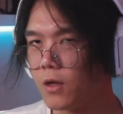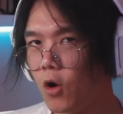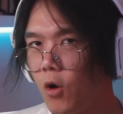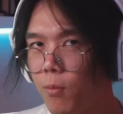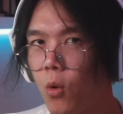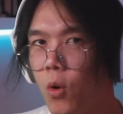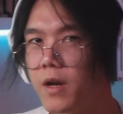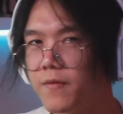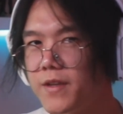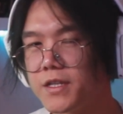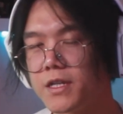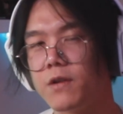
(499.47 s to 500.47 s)
The whole point of
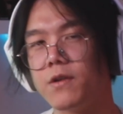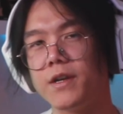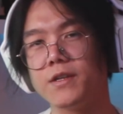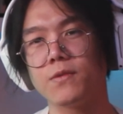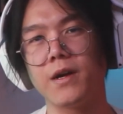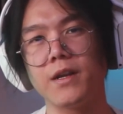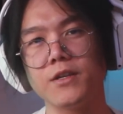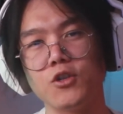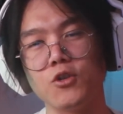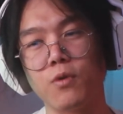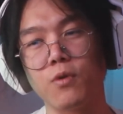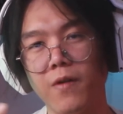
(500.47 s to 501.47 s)
this series, right, is
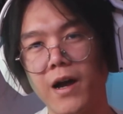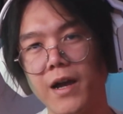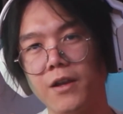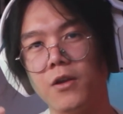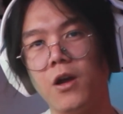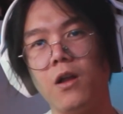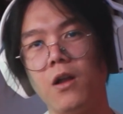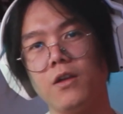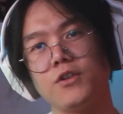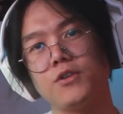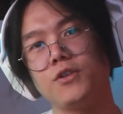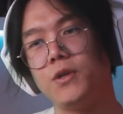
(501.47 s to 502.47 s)
to provide
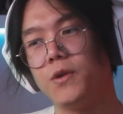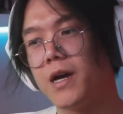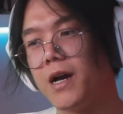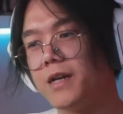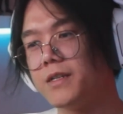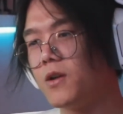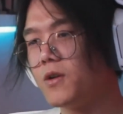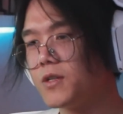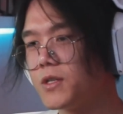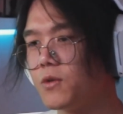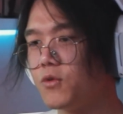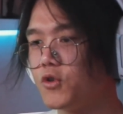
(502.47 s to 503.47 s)
knowledge to you guys and
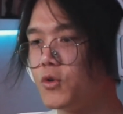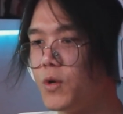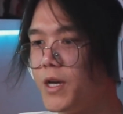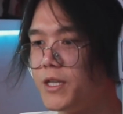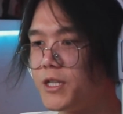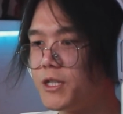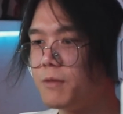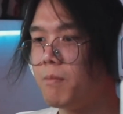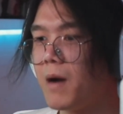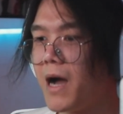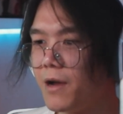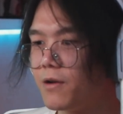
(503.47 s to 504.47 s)
also to
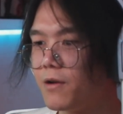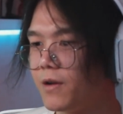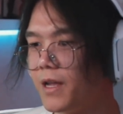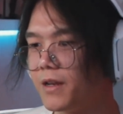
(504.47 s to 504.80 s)
inspire